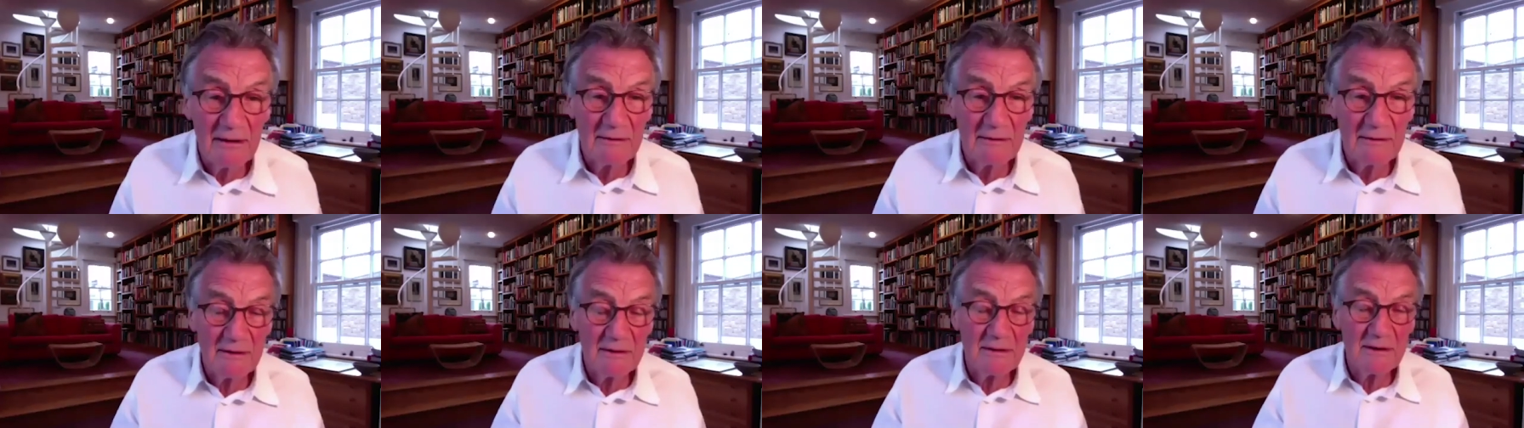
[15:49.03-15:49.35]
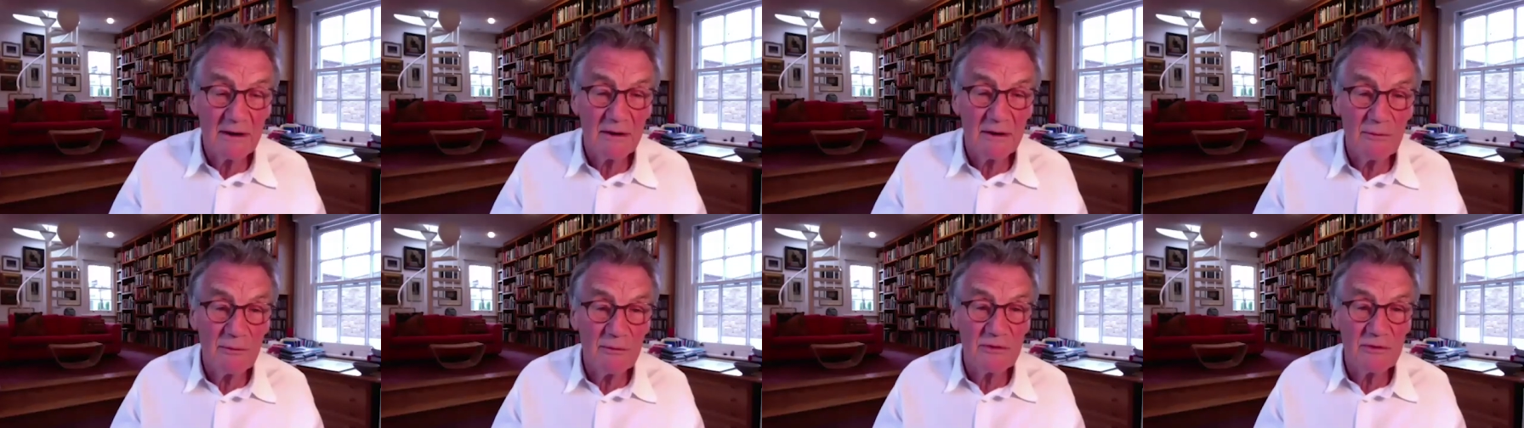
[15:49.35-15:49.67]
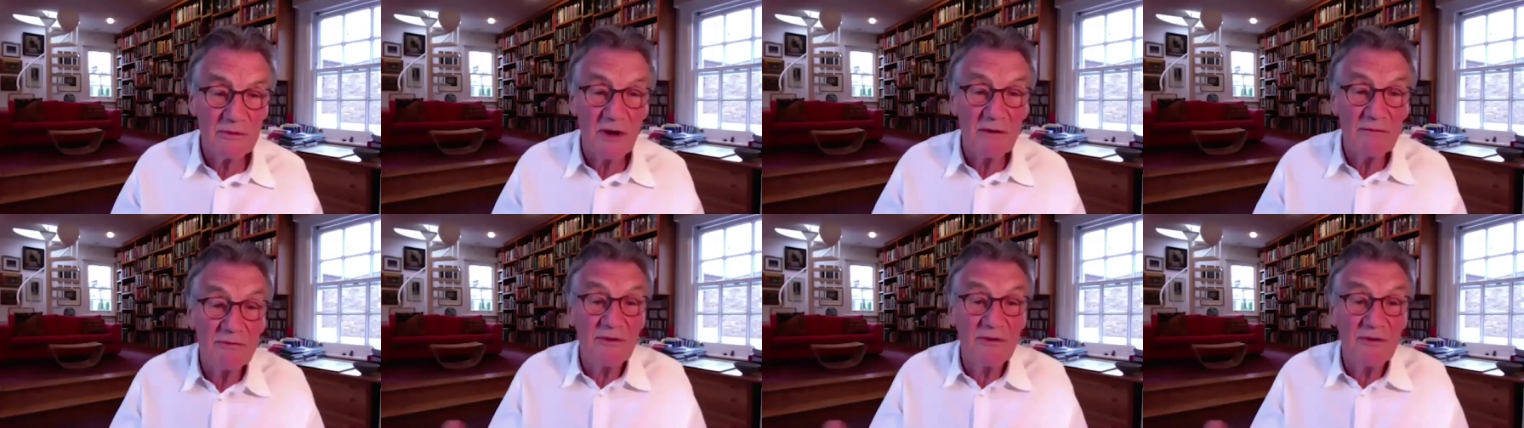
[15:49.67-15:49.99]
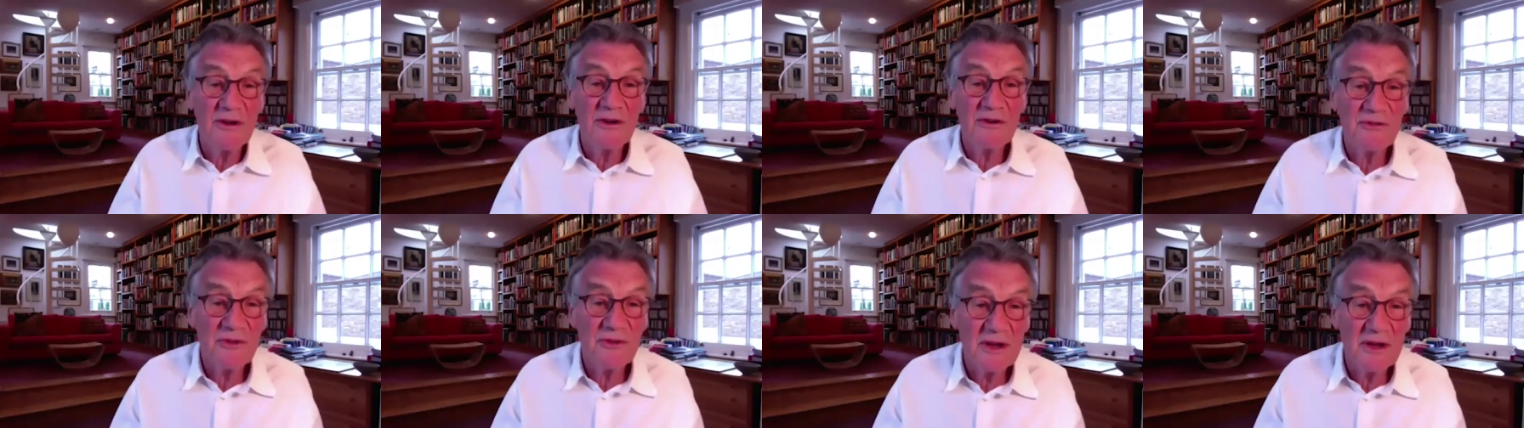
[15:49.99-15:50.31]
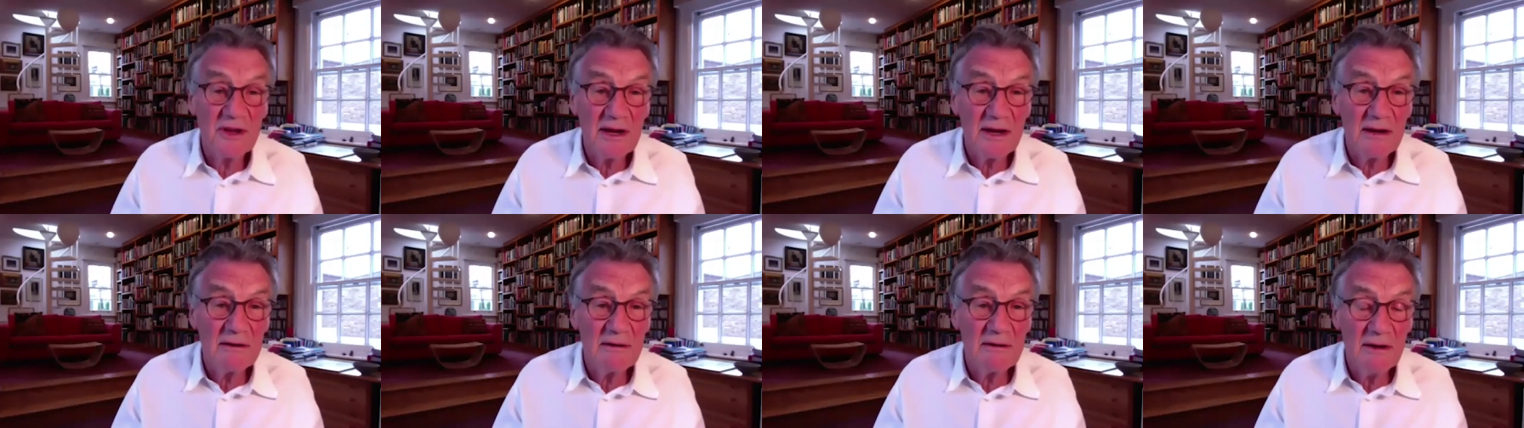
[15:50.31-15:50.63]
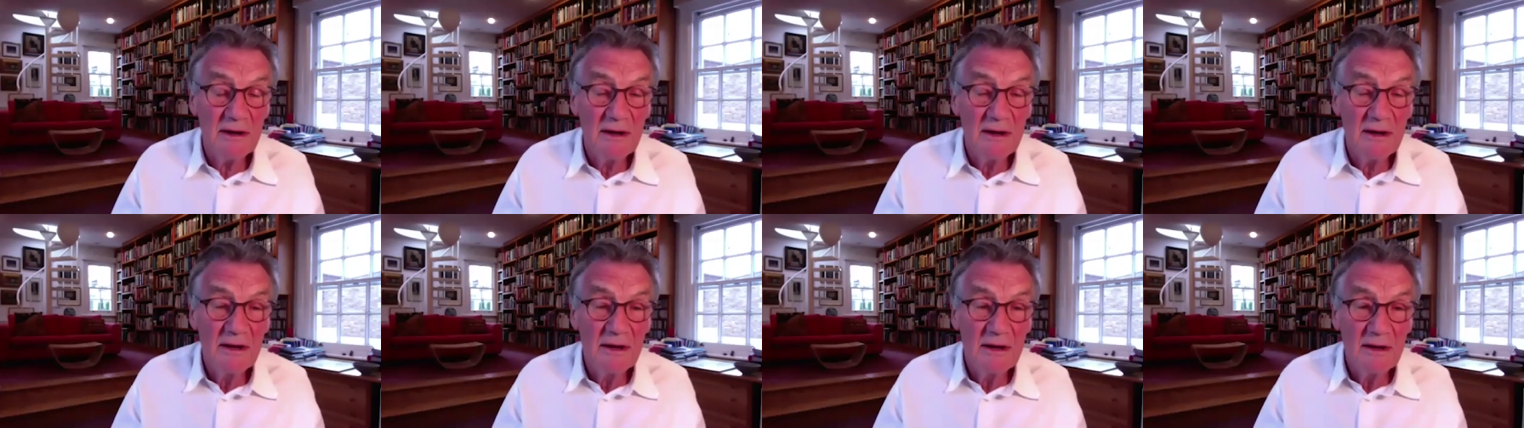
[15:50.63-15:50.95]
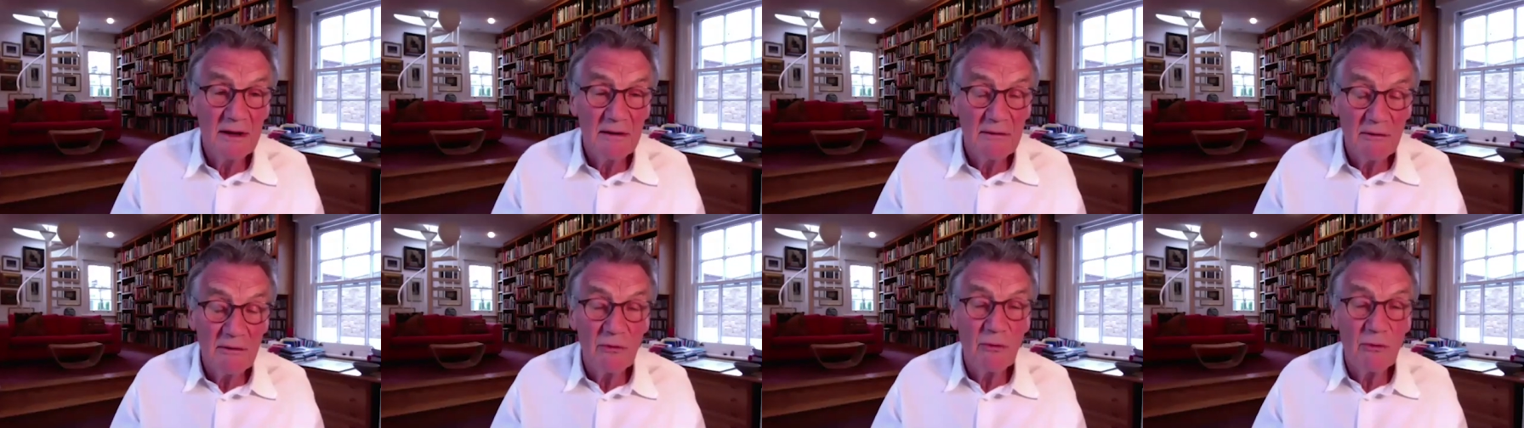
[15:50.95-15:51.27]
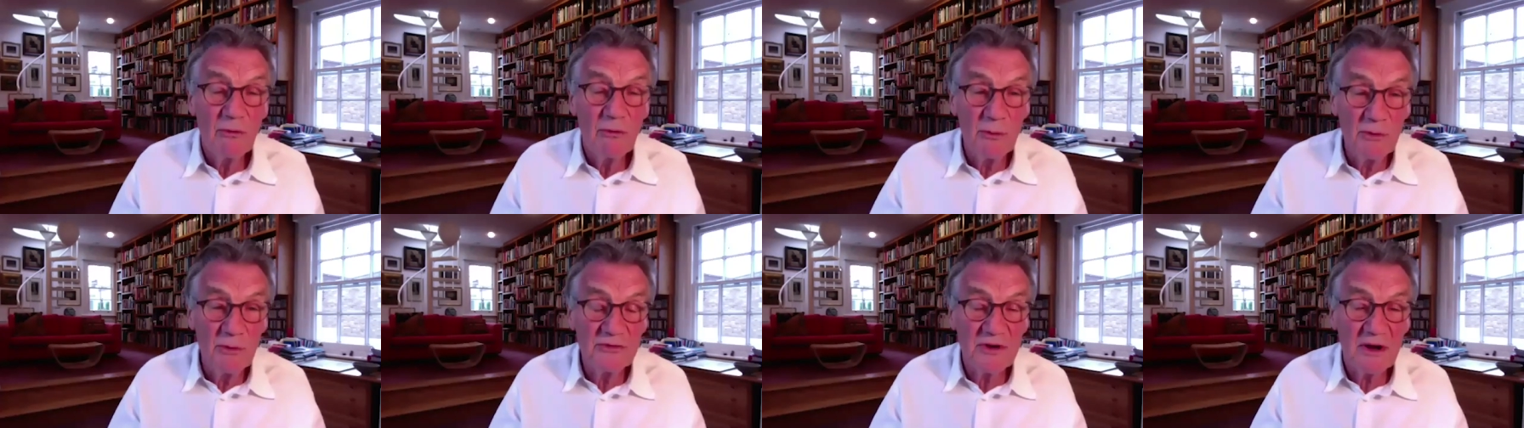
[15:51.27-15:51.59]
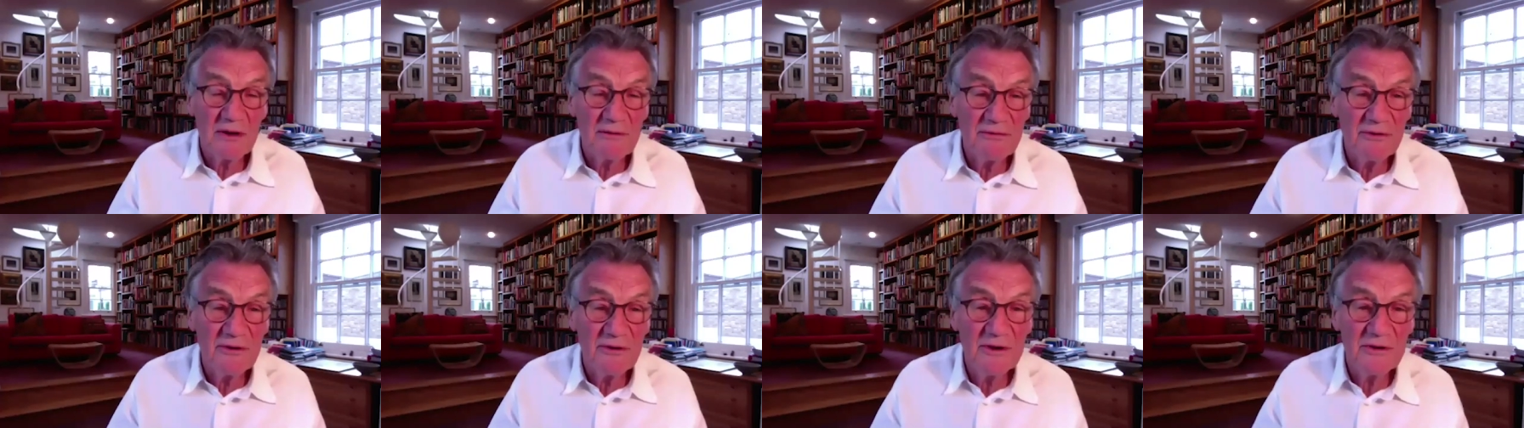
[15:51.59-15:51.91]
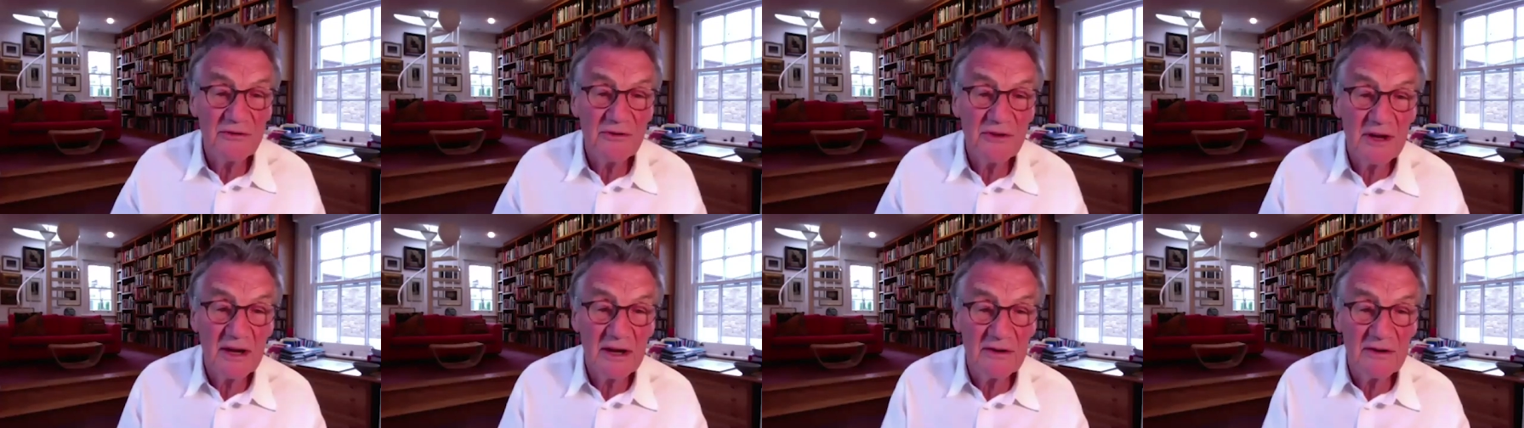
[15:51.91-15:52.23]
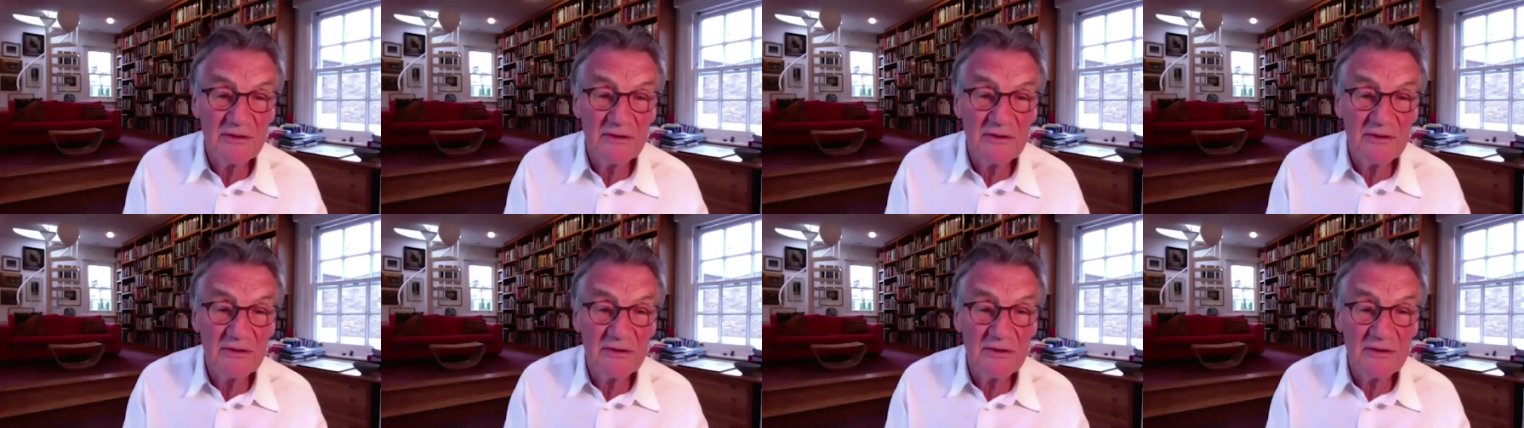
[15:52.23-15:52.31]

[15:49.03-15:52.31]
Yeah, it was our first thing in, almost our first thing in